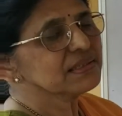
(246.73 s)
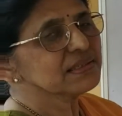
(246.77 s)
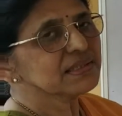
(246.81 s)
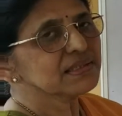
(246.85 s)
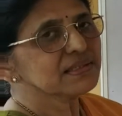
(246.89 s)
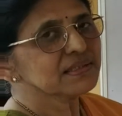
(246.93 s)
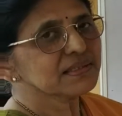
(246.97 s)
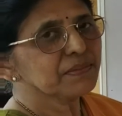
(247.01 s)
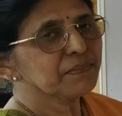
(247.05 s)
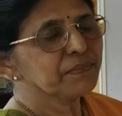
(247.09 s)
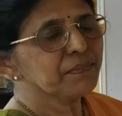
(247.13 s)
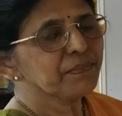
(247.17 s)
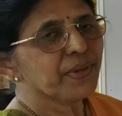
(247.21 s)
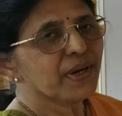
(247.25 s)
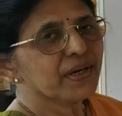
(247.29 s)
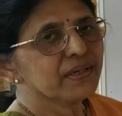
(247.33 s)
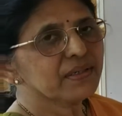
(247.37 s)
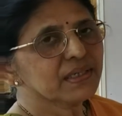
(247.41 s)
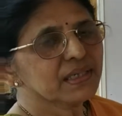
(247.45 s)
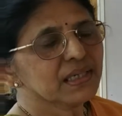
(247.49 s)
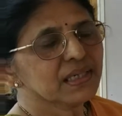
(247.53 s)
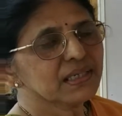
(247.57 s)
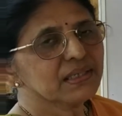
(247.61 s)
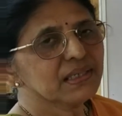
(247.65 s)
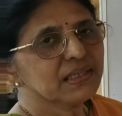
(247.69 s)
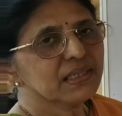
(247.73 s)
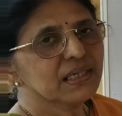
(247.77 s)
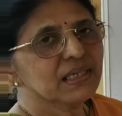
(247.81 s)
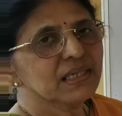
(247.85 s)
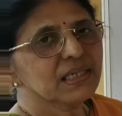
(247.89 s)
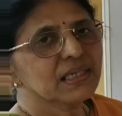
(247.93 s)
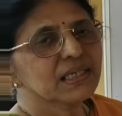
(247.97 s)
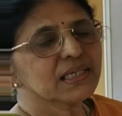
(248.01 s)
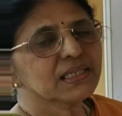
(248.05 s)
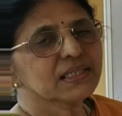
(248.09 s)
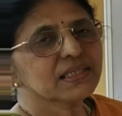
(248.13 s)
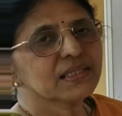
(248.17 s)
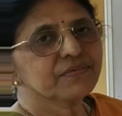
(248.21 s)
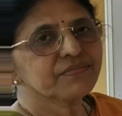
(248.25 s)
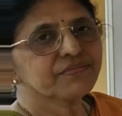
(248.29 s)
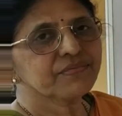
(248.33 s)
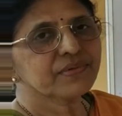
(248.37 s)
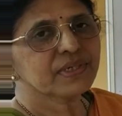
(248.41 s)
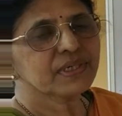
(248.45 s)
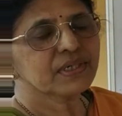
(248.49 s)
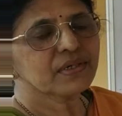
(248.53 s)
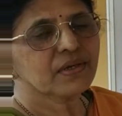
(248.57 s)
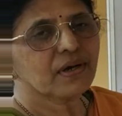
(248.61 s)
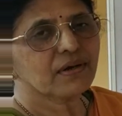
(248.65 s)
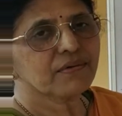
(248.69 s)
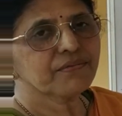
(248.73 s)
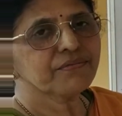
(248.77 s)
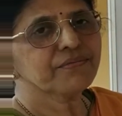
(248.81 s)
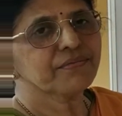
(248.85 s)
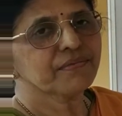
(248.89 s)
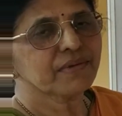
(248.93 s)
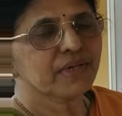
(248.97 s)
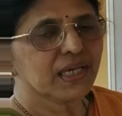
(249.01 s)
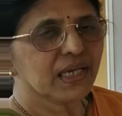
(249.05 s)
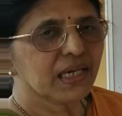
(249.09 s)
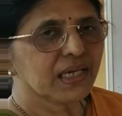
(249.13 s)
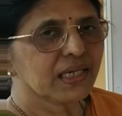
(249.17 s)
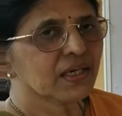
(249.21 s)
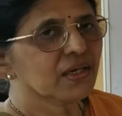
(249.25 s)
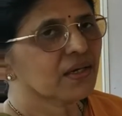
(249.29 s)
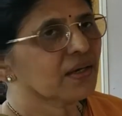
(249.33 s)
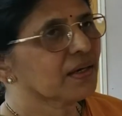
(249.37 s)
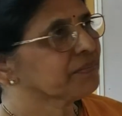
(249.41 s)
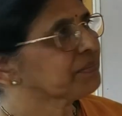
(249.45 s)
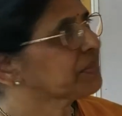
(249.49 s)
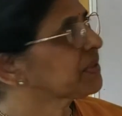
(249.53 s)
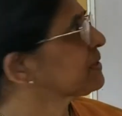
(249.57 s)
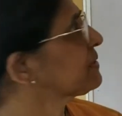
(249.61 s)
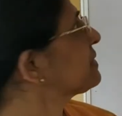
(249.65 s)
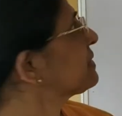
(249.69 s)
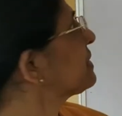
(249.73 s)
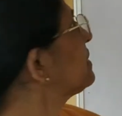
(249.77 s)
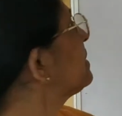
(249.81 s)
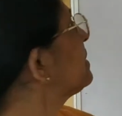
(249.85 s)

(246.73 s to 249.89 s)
is important in the field of economics.